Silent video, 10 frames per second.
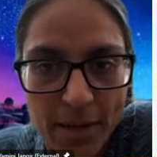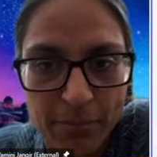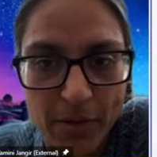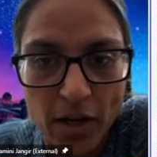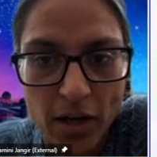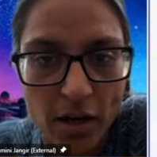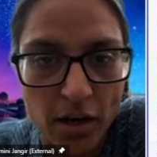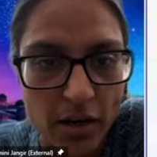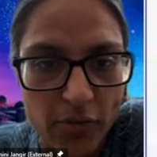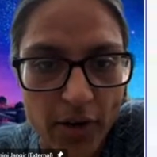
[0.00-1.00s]

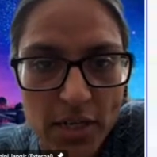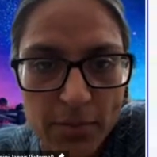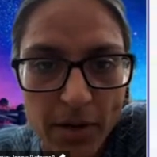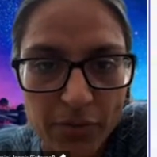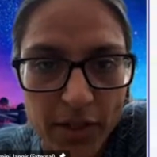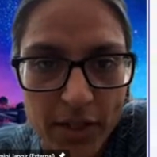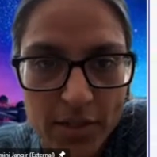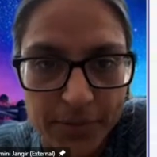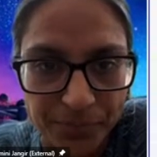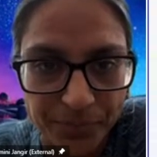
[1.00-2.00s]
right above this
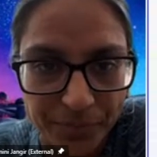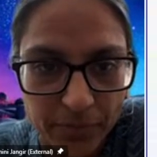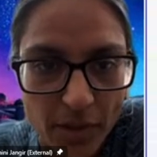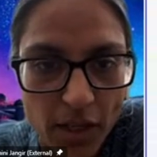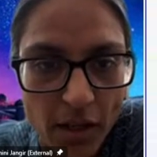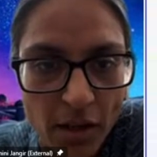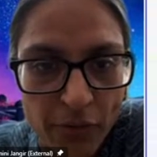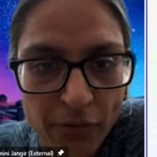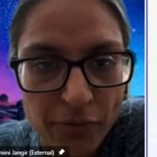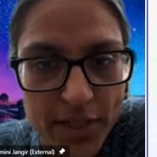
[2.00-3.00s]

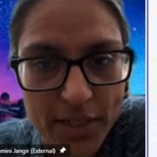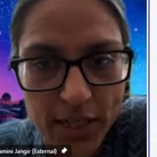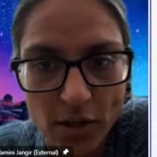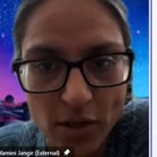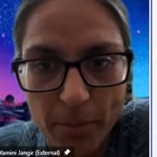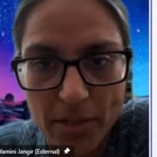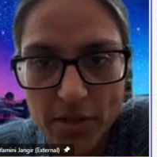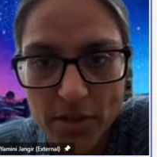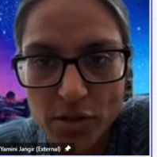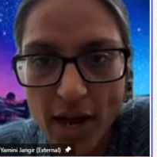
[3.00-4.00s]
60
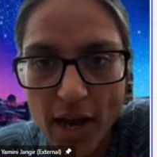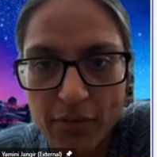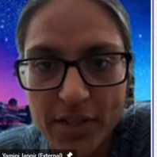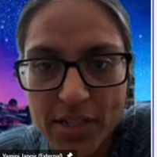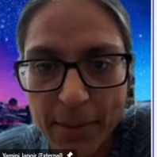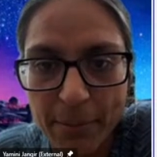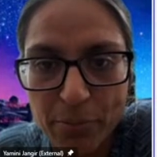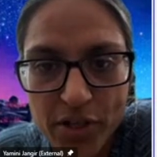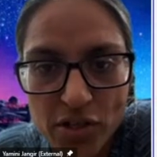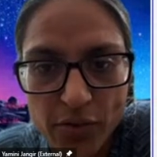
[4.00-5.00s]
kilometers, you have a
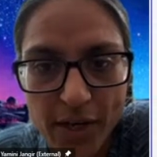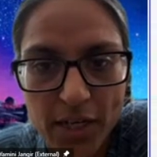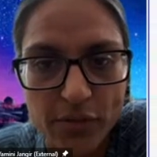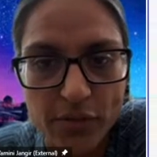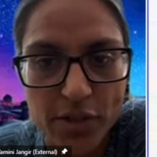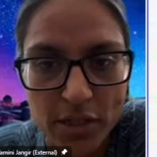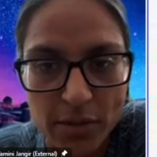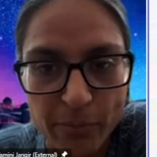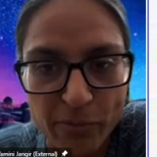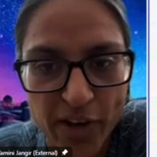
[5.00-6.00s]
temperature range which
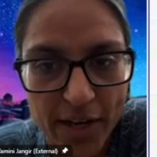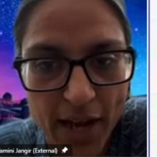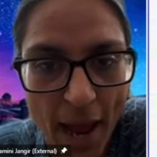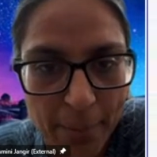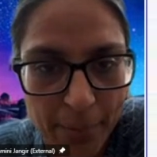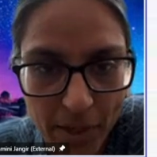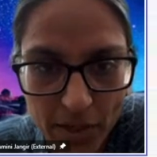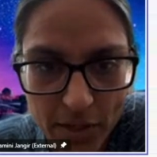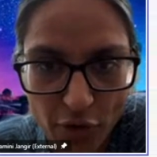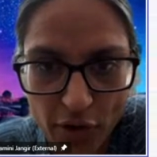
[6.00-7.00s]
is very
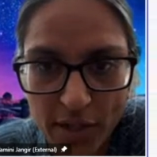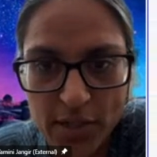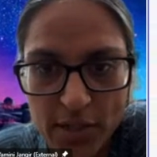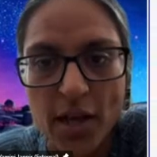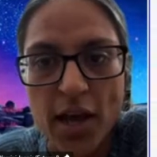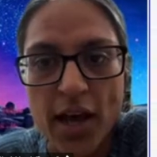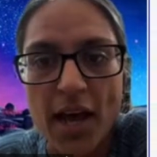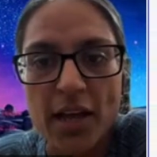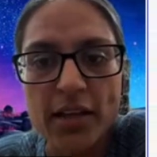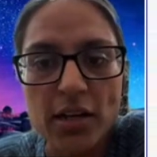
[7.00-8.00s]
ambient for us,
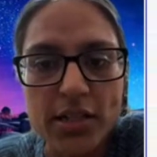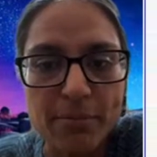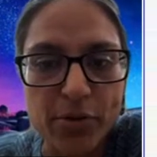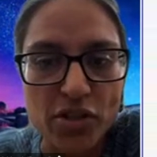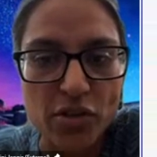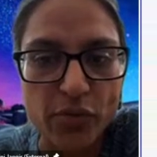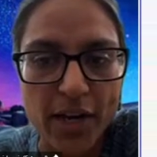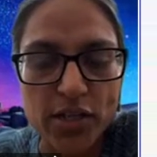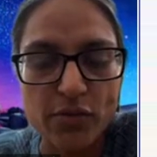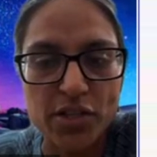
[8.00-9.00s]
and a temperature
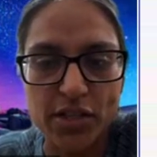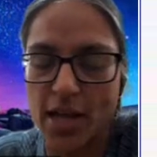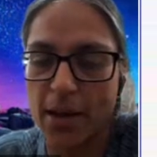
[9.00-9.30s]
range which is